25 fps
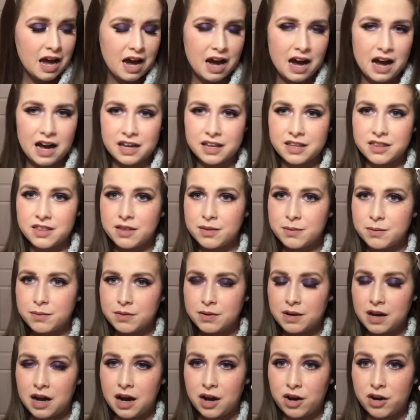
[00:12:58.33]
I
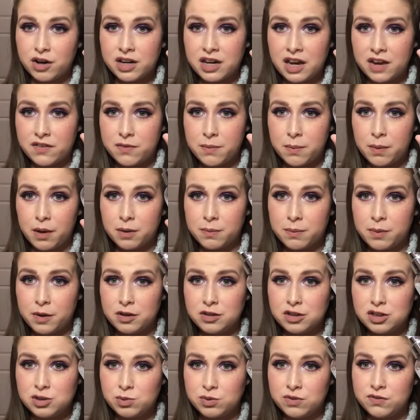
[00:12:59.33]
already have a blog
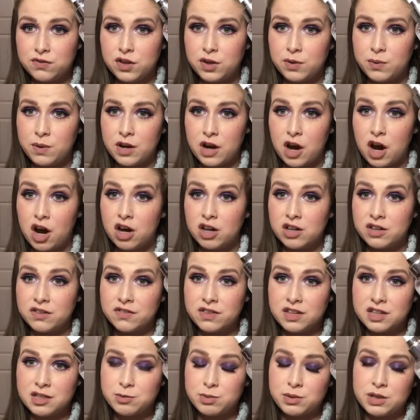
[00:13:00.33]
post reviewing all of
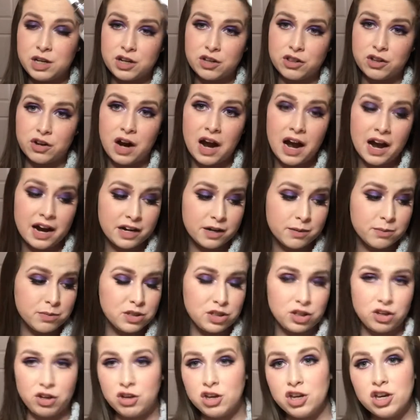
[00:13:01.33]
these particular items,
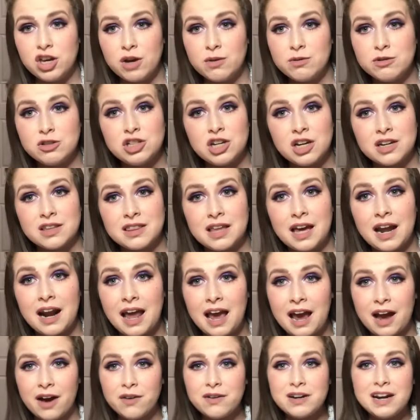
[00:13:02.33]
so you can go and check that
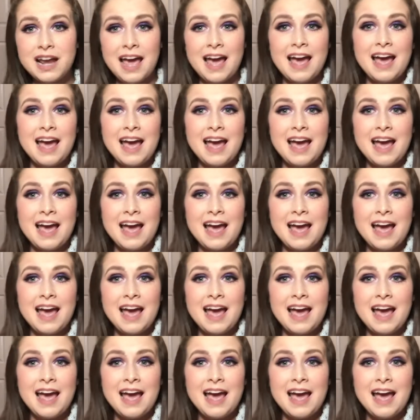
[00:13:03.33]
out.